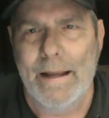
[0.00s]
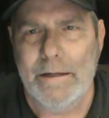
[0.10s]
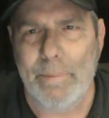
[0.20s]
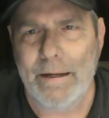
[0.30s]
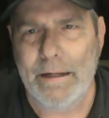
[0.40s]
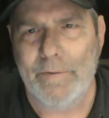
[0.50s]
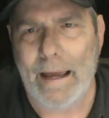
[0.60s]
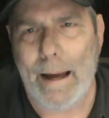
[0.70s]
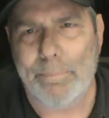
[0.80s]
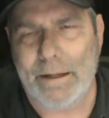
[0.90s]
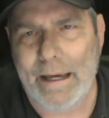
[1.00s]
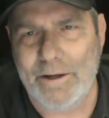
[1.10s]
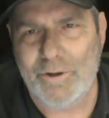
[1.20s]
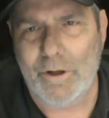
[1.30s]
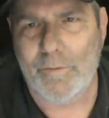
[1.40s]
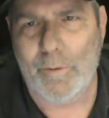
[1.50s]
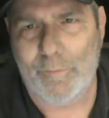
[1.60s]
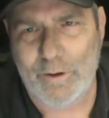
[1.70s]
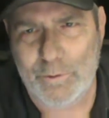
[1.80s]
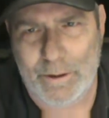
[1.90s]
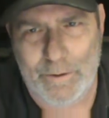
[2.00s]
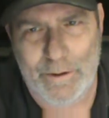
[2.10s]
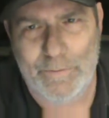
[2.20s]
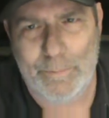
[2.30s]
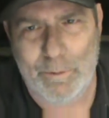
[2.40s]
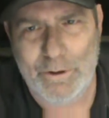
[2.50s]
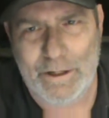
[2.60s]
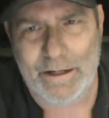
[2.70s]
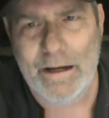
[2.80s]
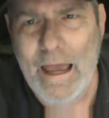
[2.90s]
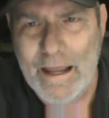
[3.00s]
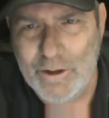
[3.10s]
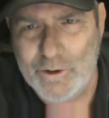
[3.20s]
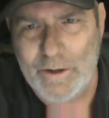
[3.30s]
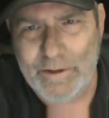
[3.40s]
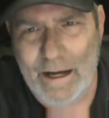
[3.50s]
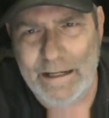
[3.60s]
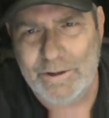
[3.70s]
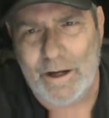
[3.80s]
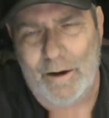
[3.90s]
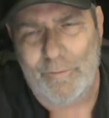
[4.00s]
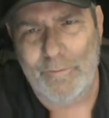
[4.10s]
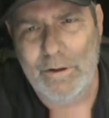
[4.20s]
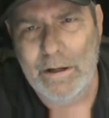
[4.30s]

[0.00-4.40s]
depending on the application of the refrigerator that they're putting it in to shut the ice off.